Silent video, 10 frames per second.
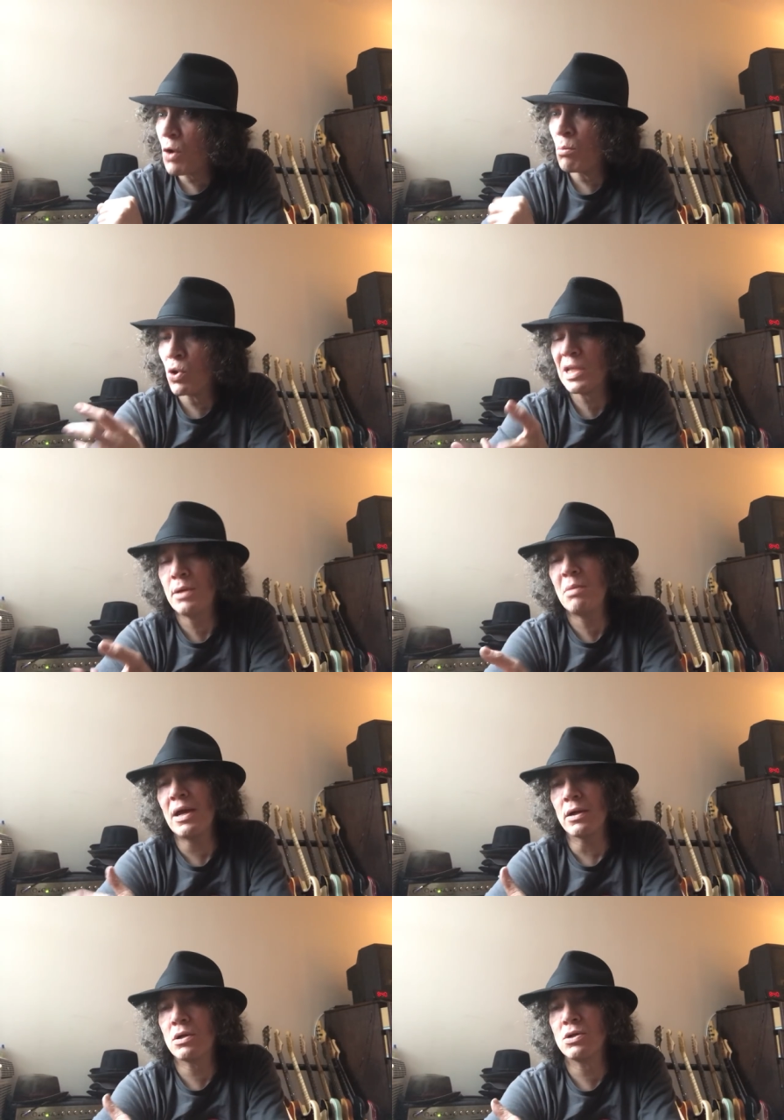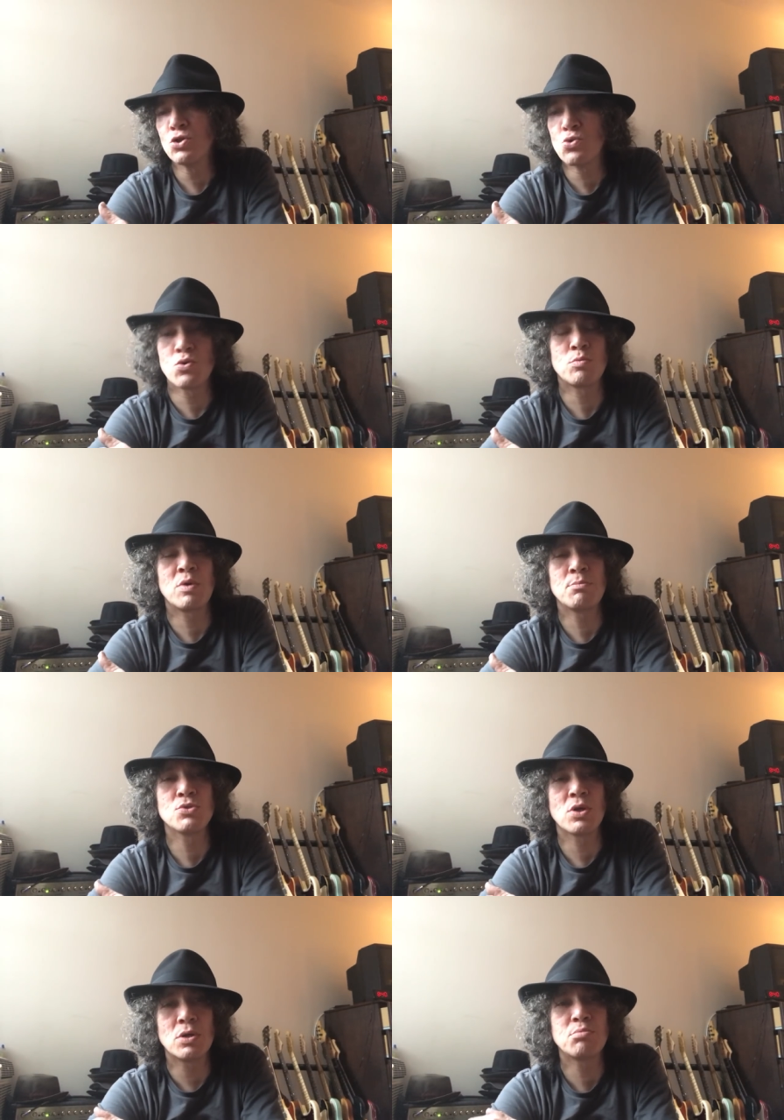more laid back. Shorter
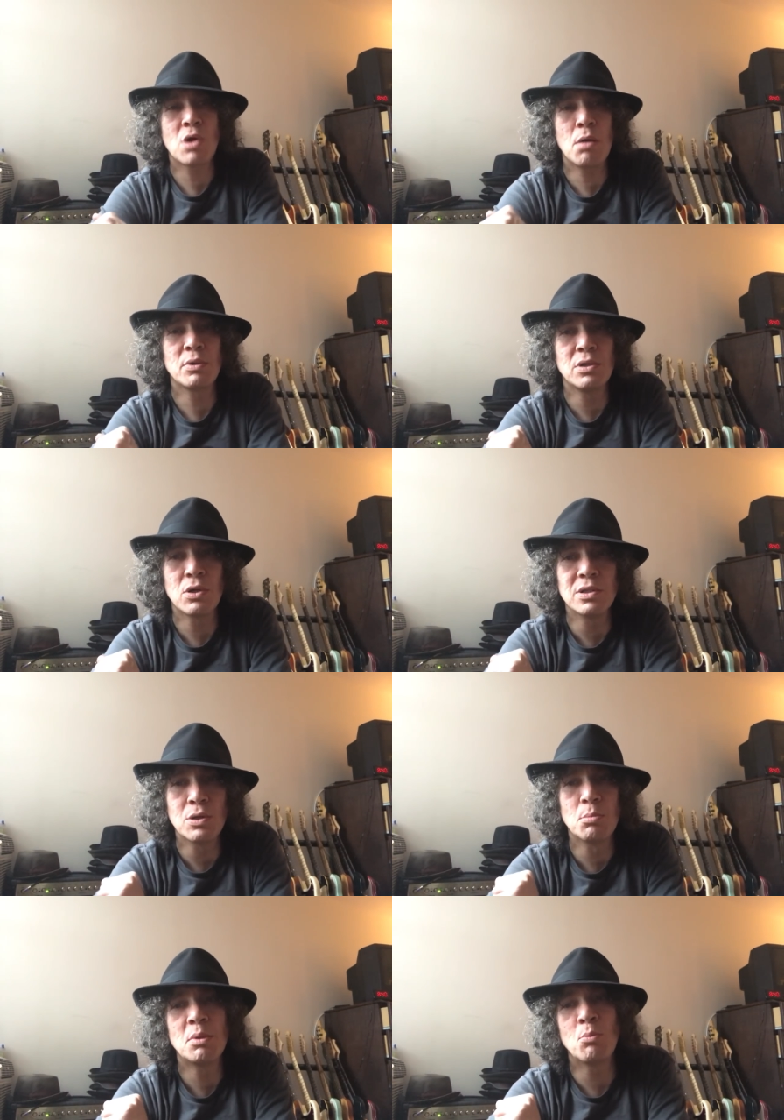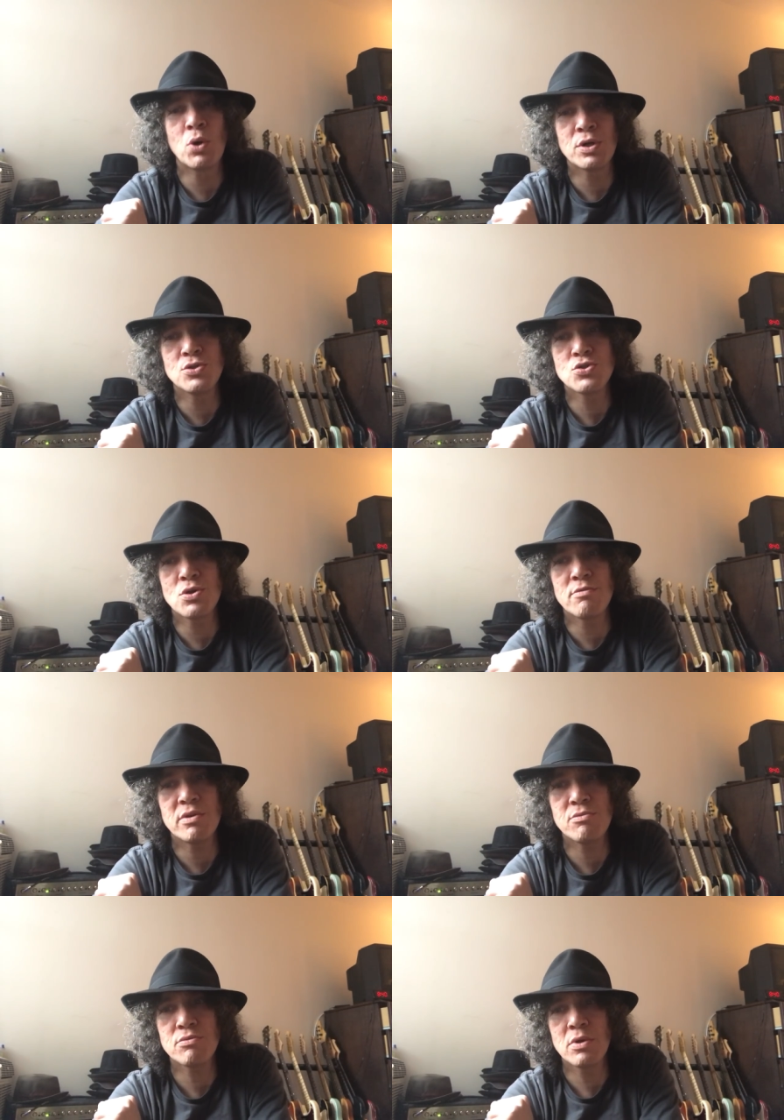brims are going to probably look a little bit more
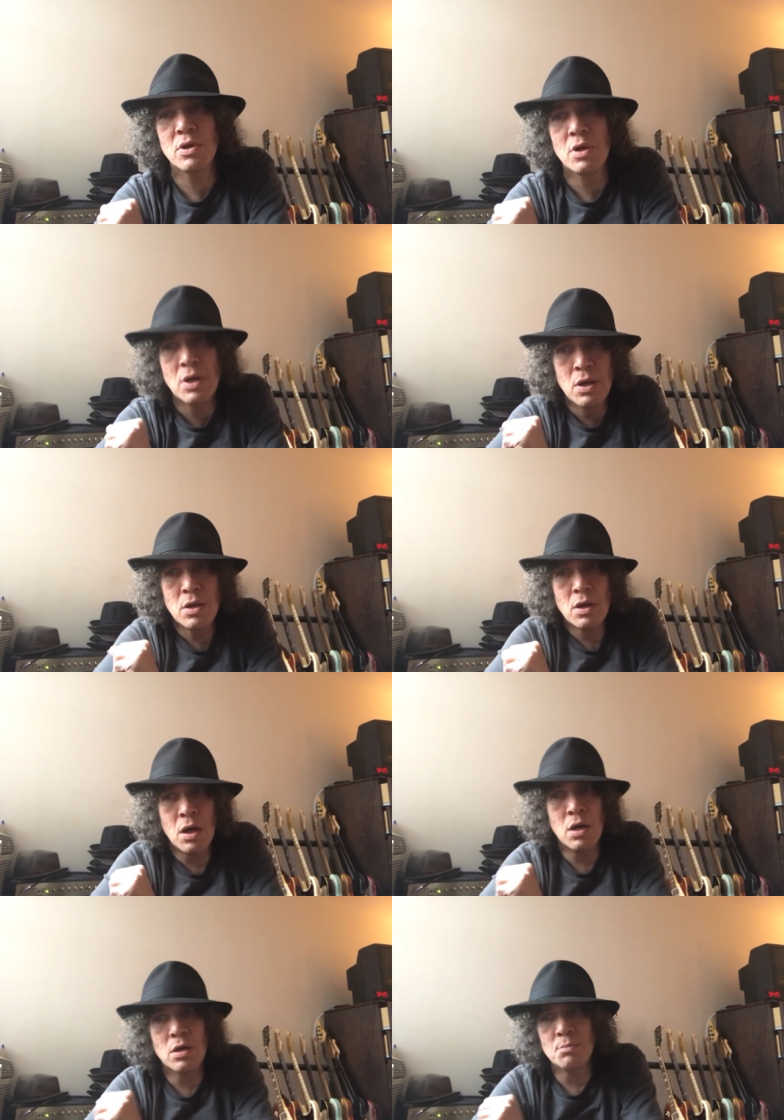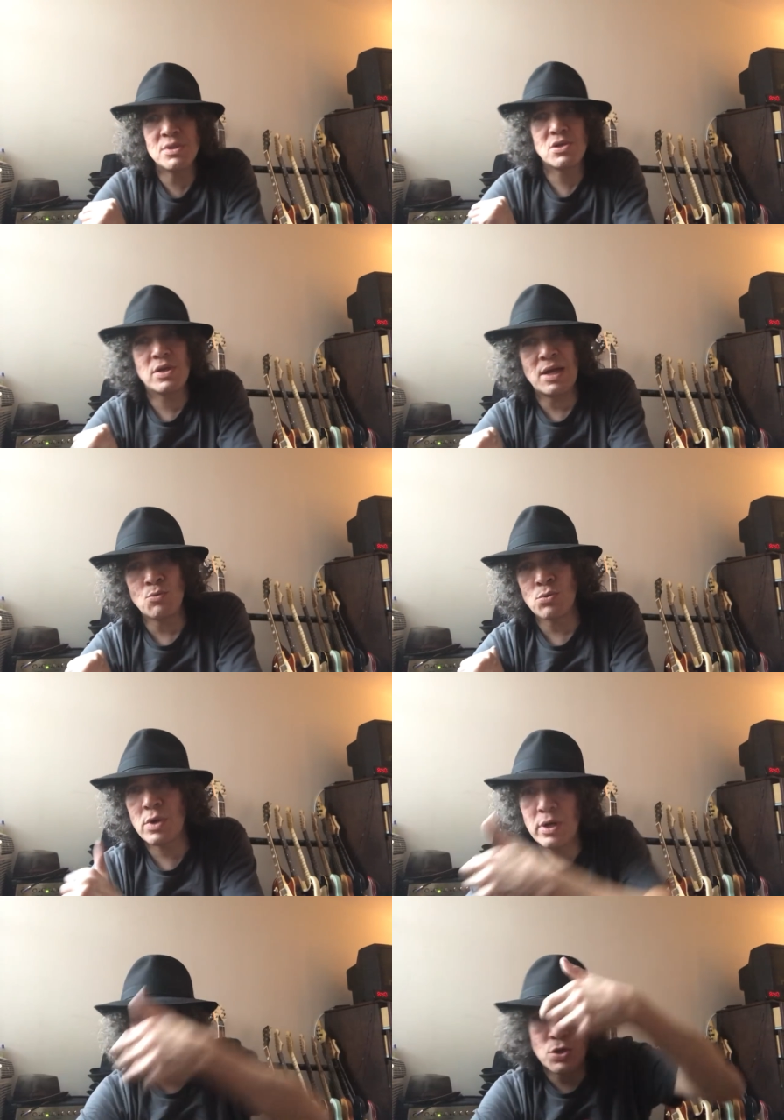conservative. Until you get
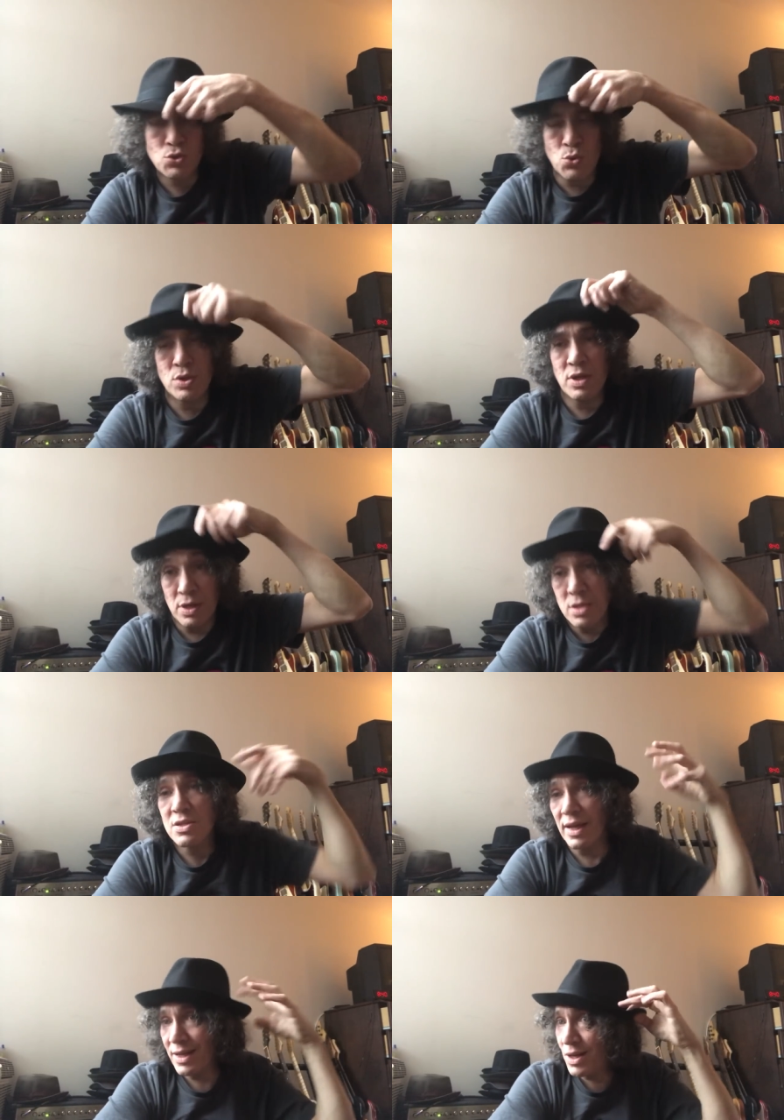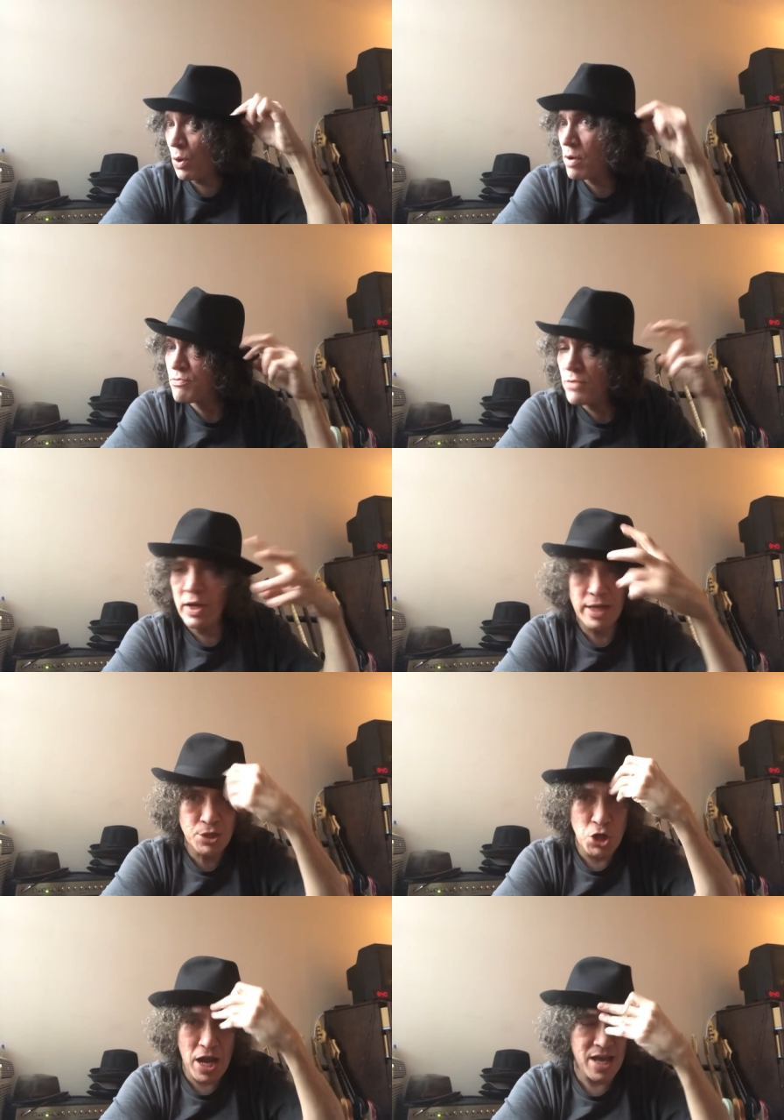really short, then it's like, you know, a funky
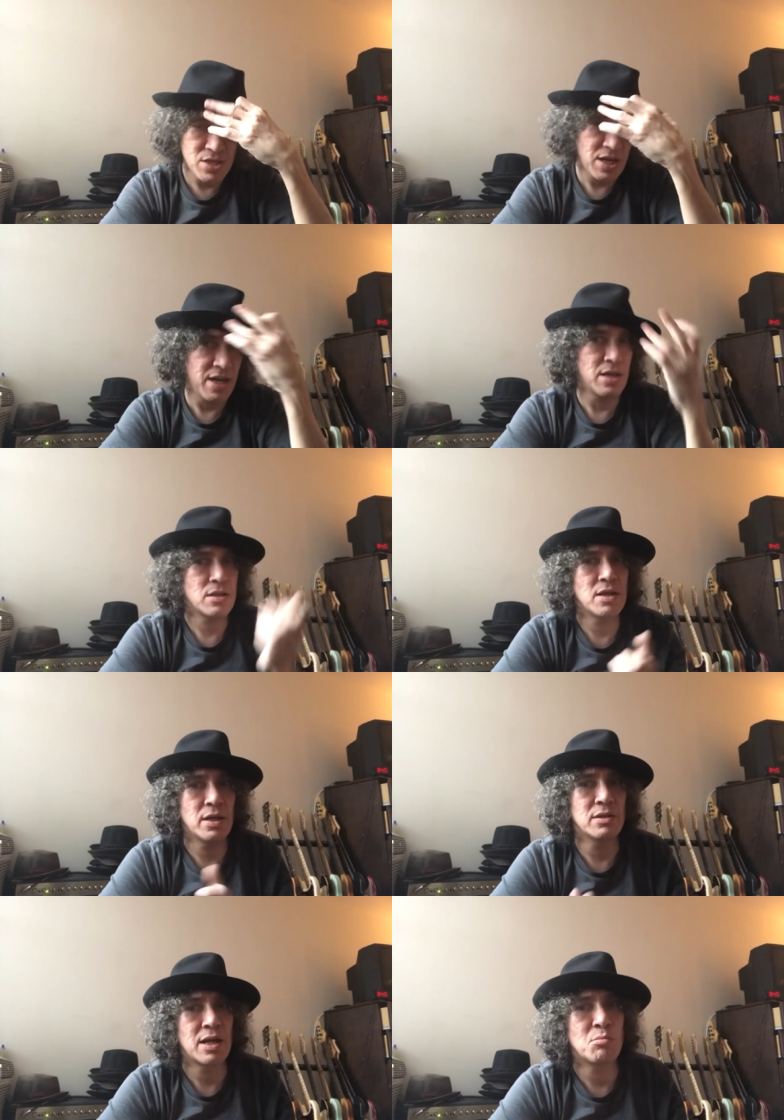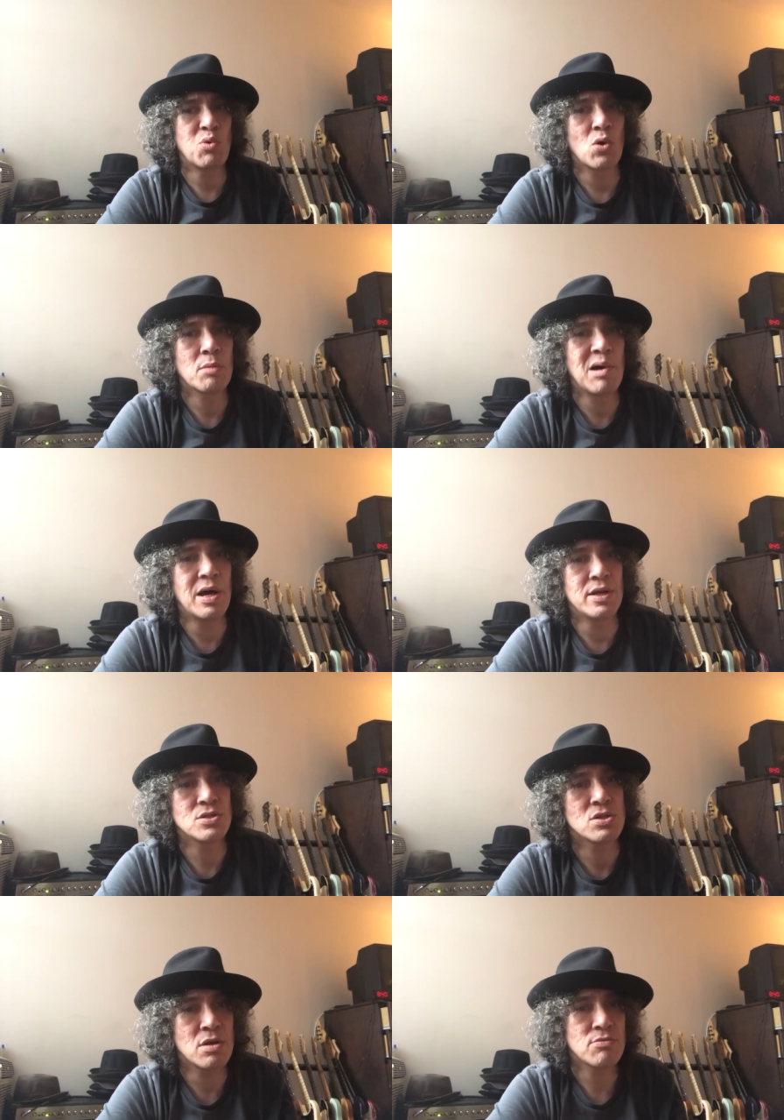jazz kind of thing, like a pork pie and
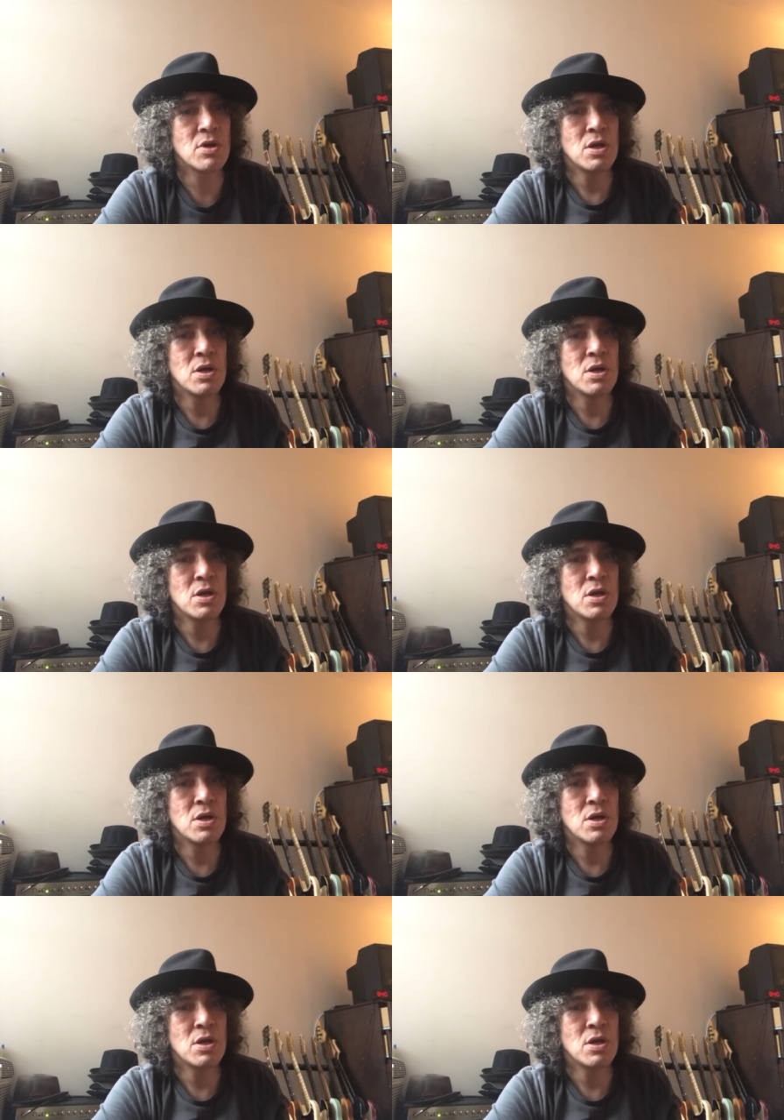stuff.